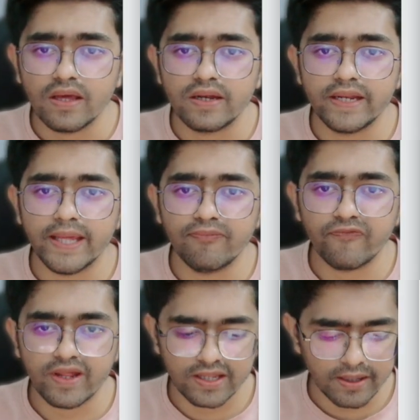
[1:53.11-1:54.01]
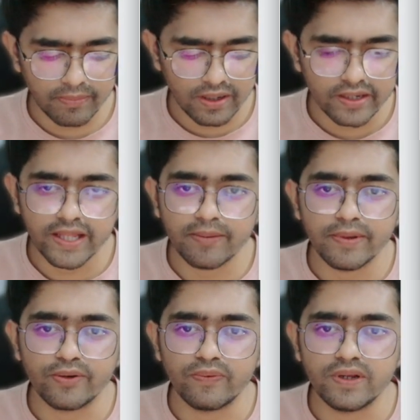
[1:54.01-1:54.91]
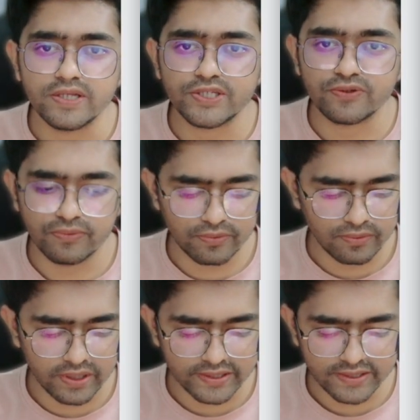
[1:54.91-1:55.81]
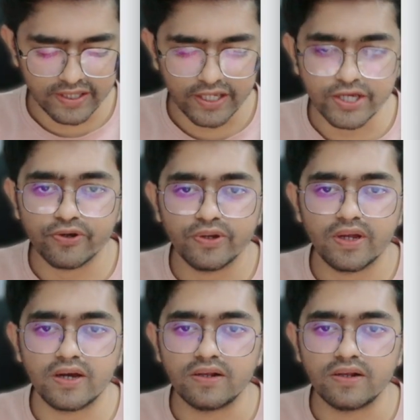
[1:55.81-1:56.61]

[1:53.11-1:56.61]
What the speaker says: name variable name equals to, let's say, Kunal.